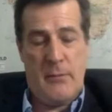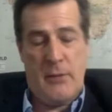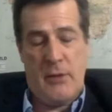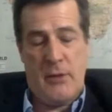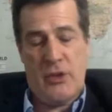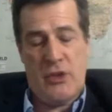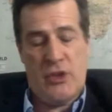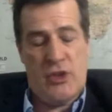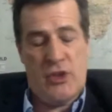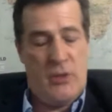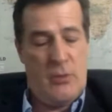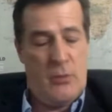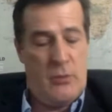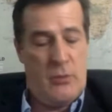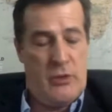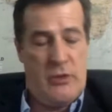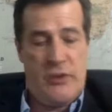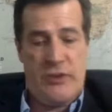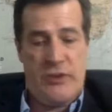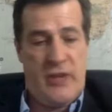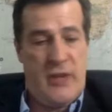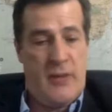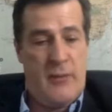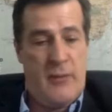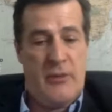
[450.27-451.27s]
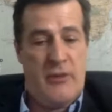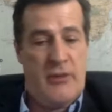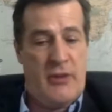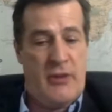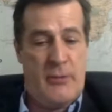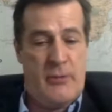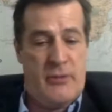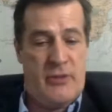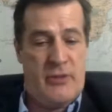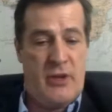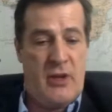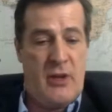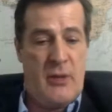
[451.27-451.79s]
Nc'nean were the same in
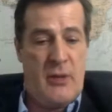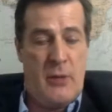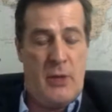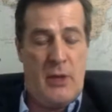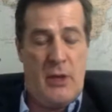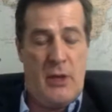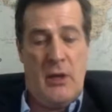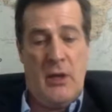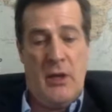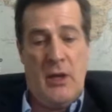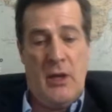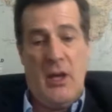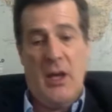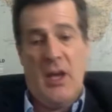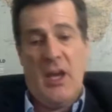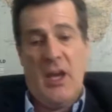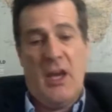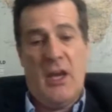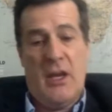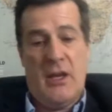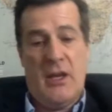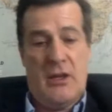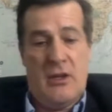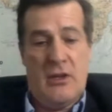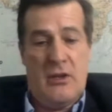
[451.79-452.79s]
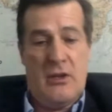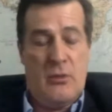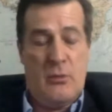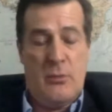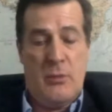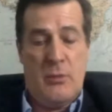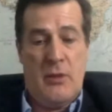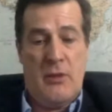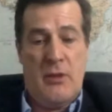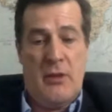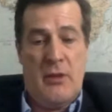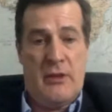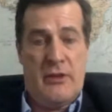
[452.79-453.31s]
terms of coming in, and there'll
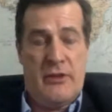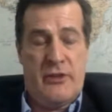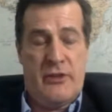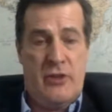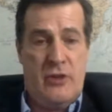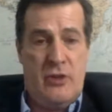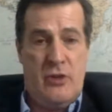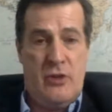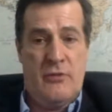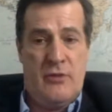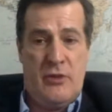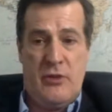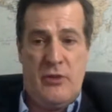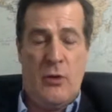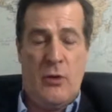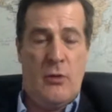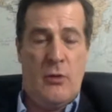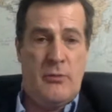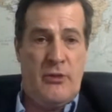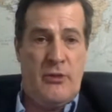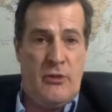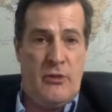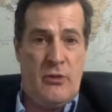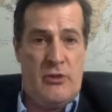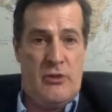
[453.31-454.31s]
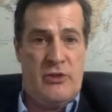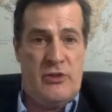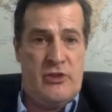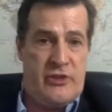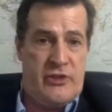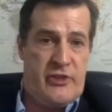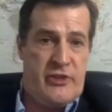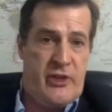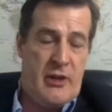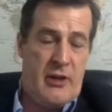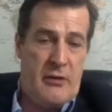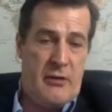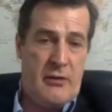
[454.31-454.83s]
be things that you've adopted or
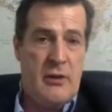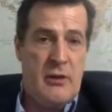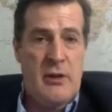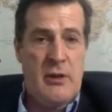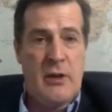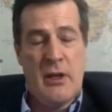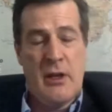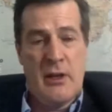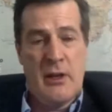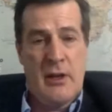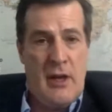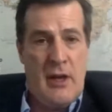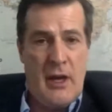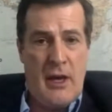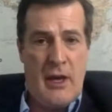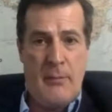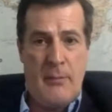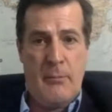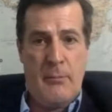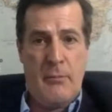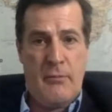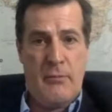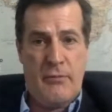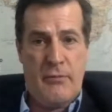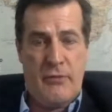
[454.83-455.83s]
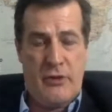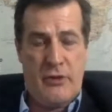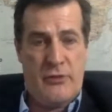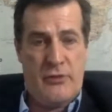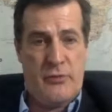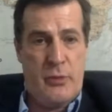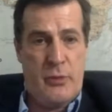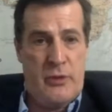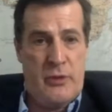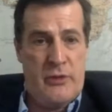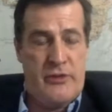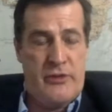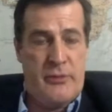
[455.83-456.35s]
just done first
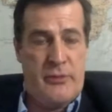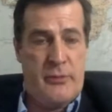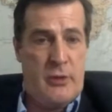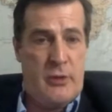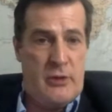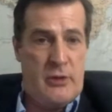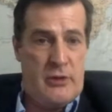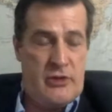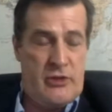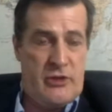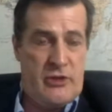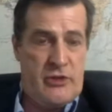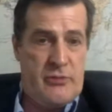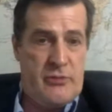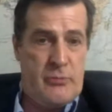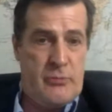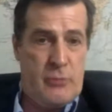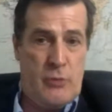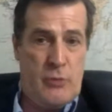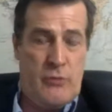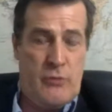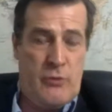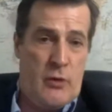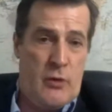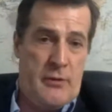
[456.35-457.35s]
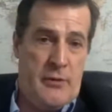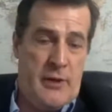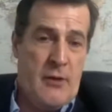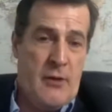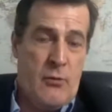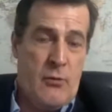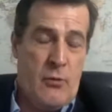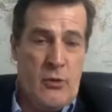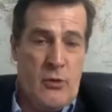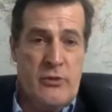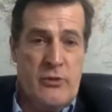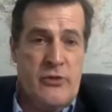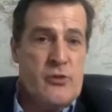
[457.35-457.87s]
principle and just moved on that
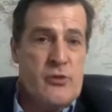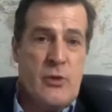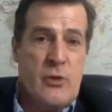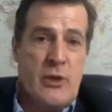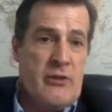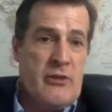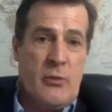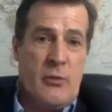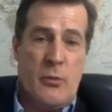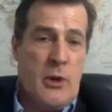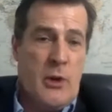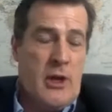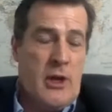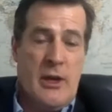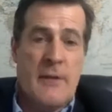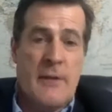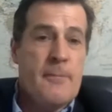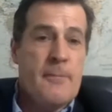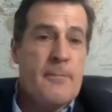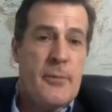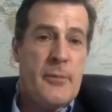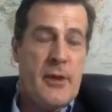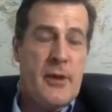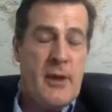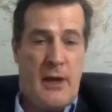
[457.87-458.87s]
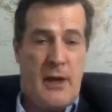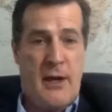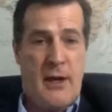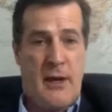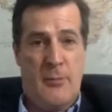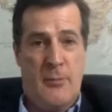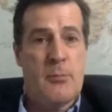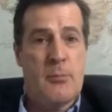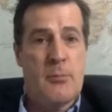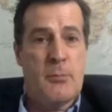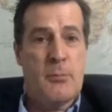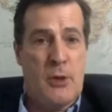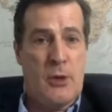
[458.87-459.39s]
road straight away,
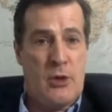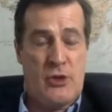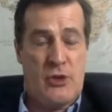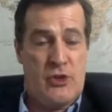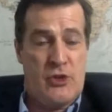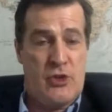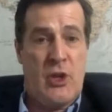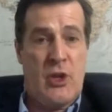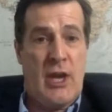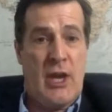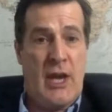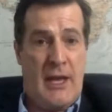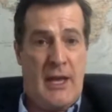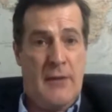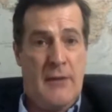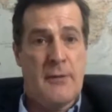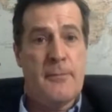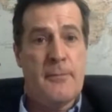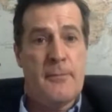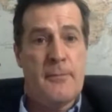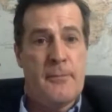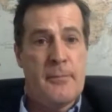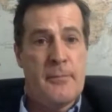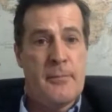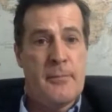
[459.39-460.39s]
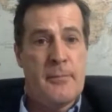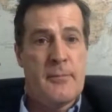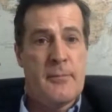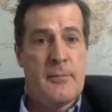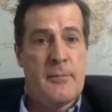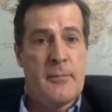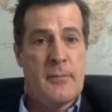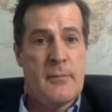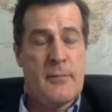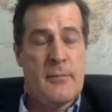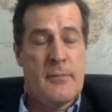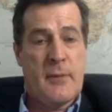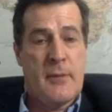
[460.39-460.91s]
because you can.
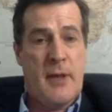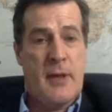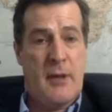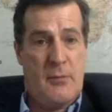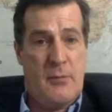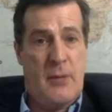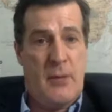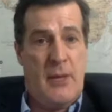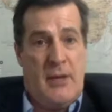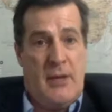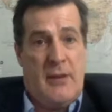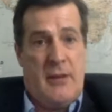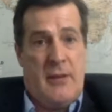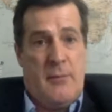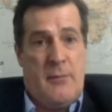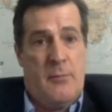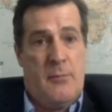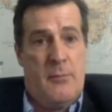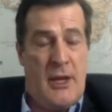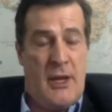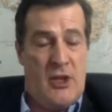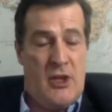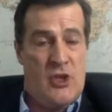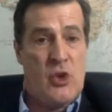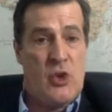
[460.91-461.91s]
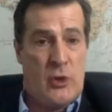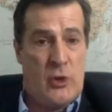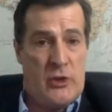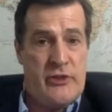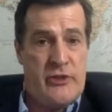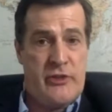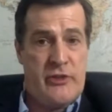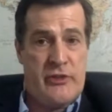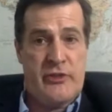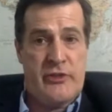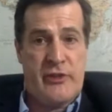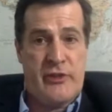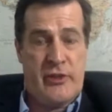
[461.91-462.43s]
Yeah. And make
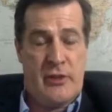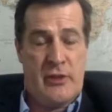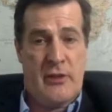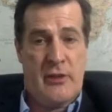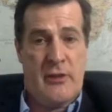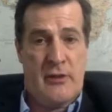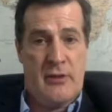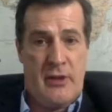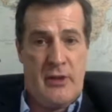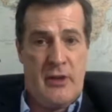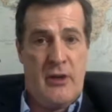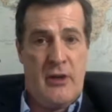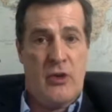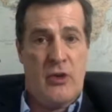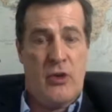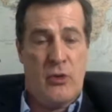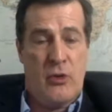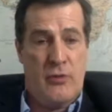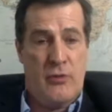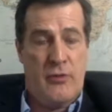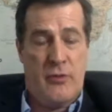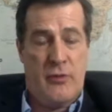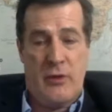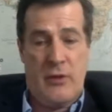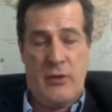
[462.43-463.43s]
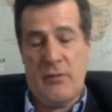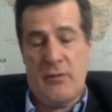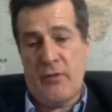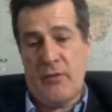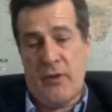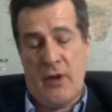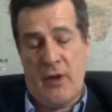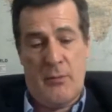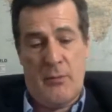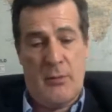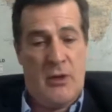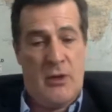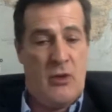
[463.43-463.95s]
choices that are good for the
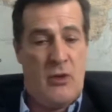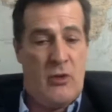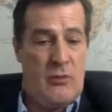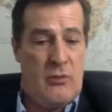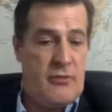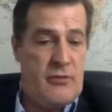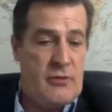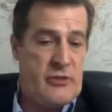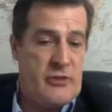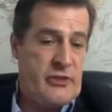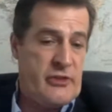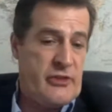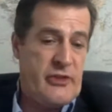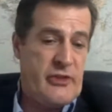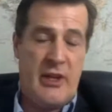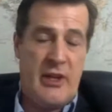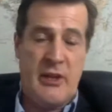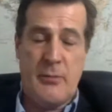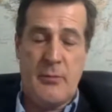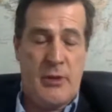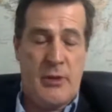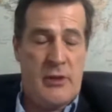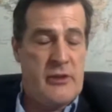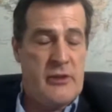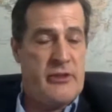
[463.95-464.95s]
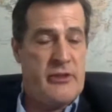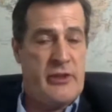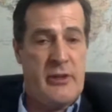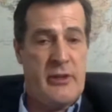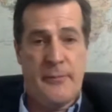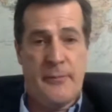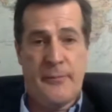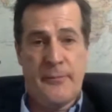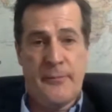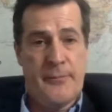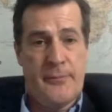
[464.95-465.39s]
environment, good for sustainability.